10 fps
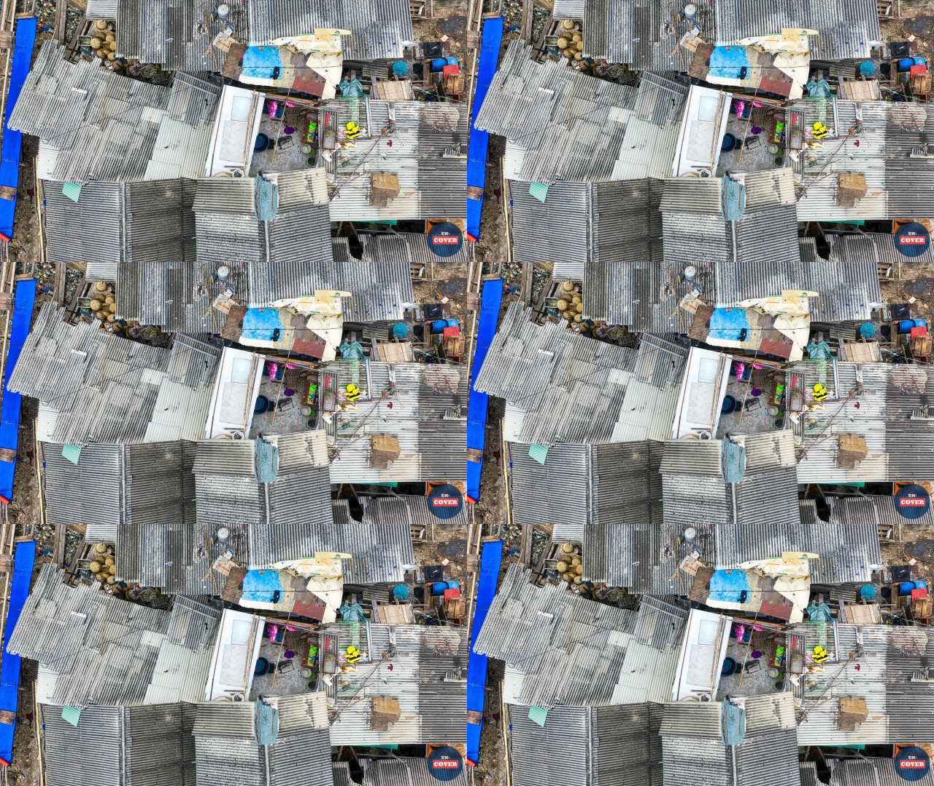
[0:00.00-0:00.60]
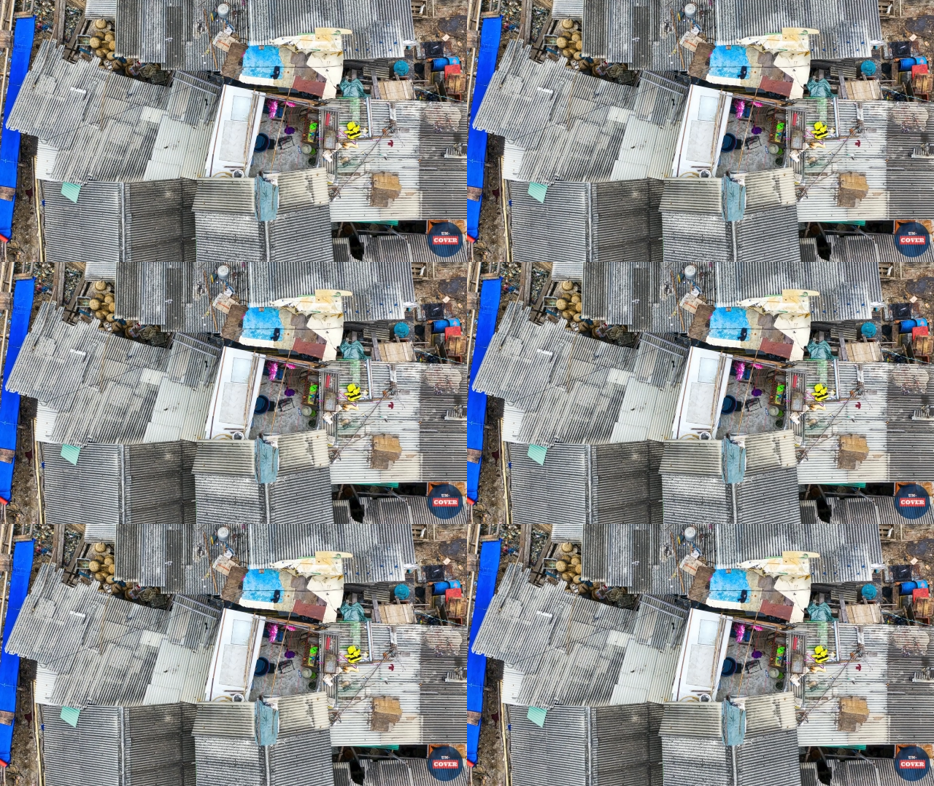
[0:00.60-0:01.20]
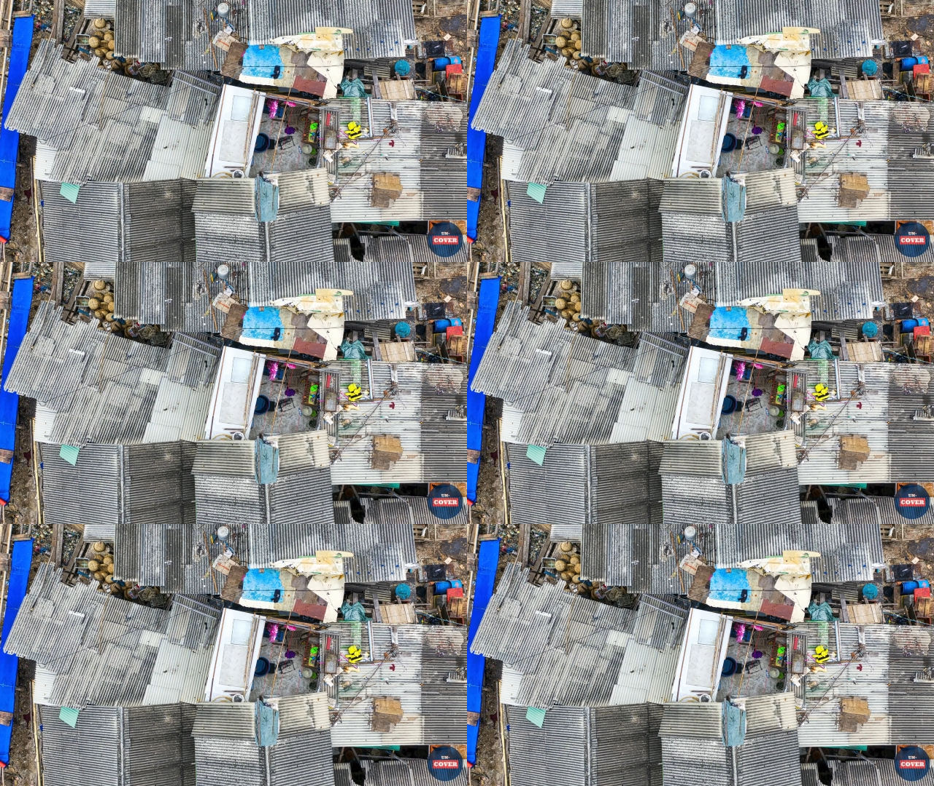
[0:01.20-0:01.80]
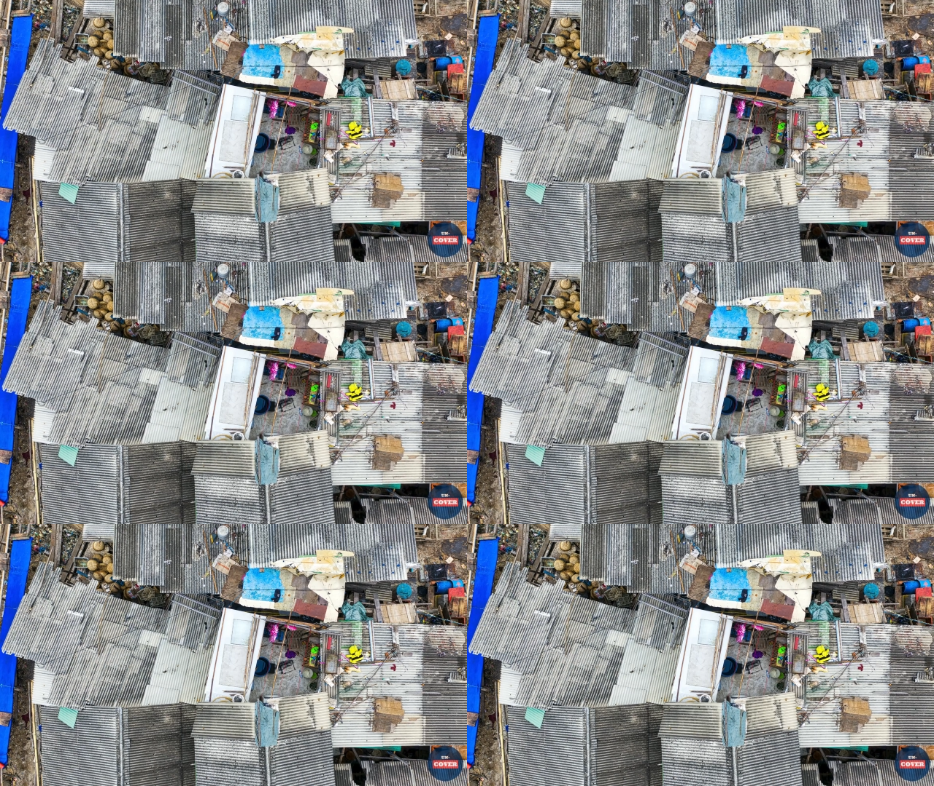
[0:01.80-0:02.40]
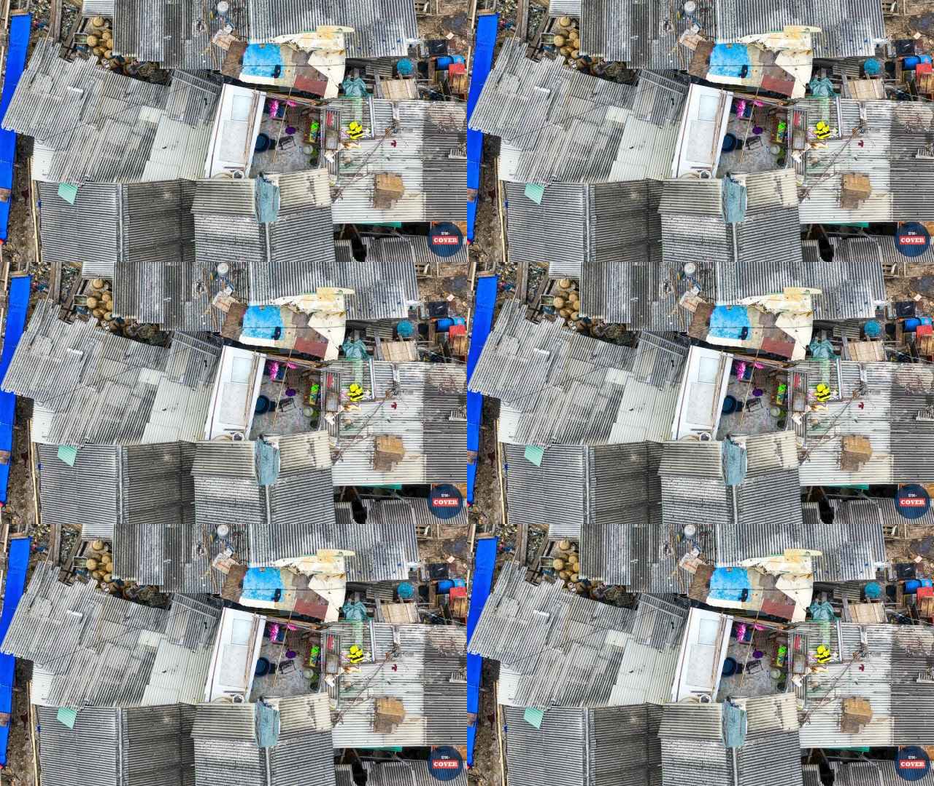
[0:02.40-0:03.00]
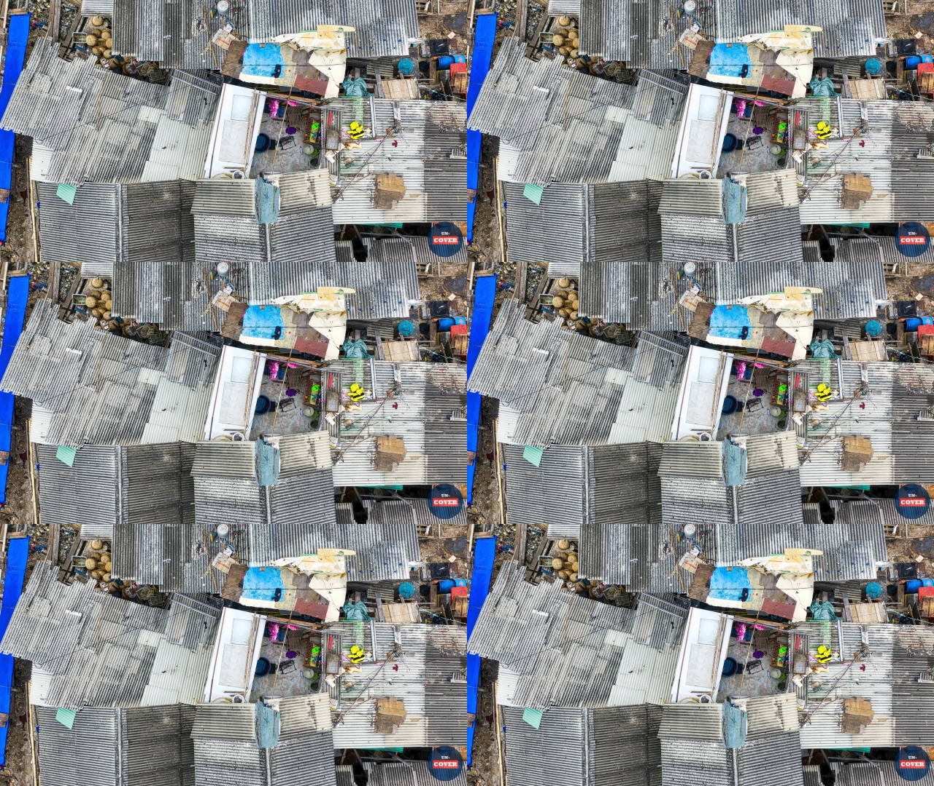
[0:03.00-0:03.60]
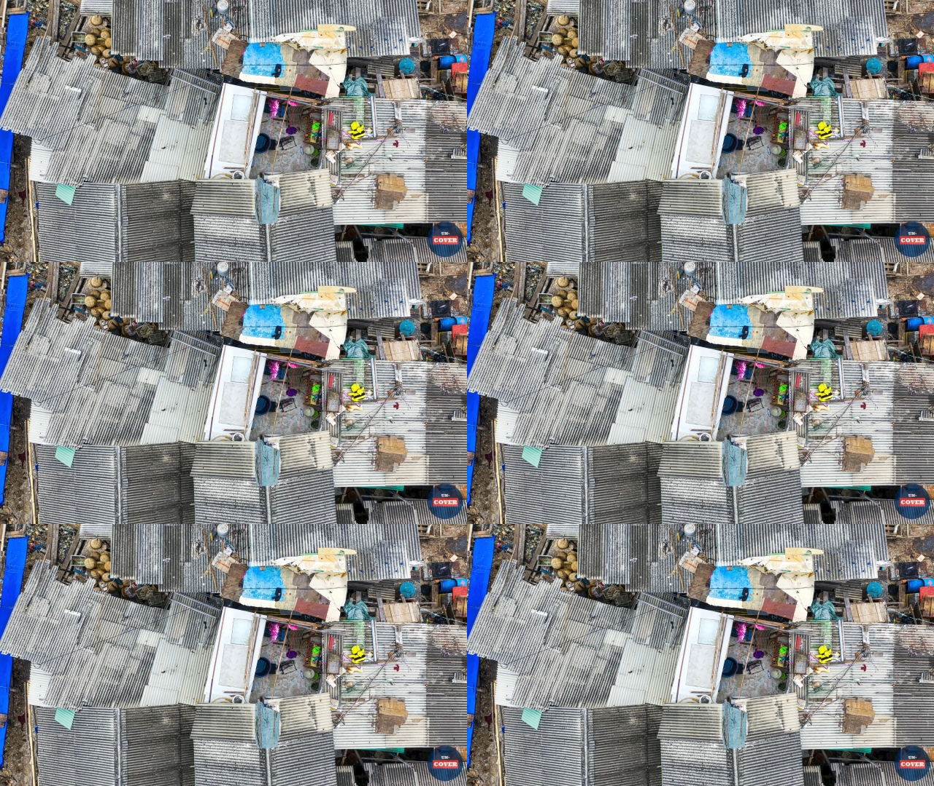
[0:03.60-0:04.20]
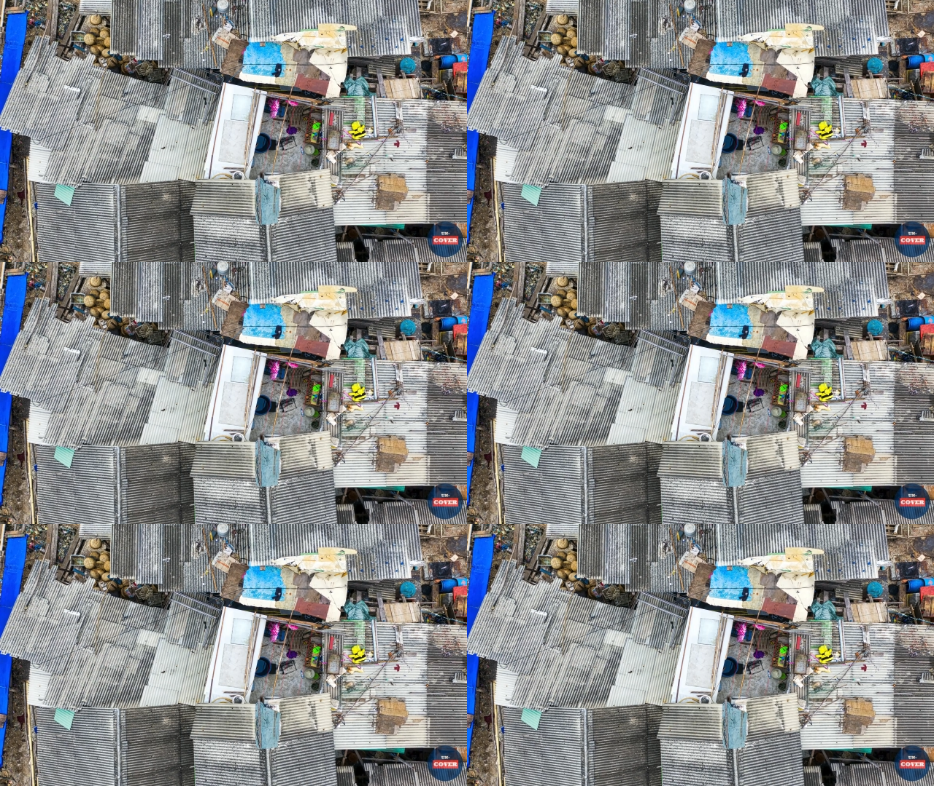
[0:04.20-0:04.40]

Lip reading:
Nobody's mouth can be seen.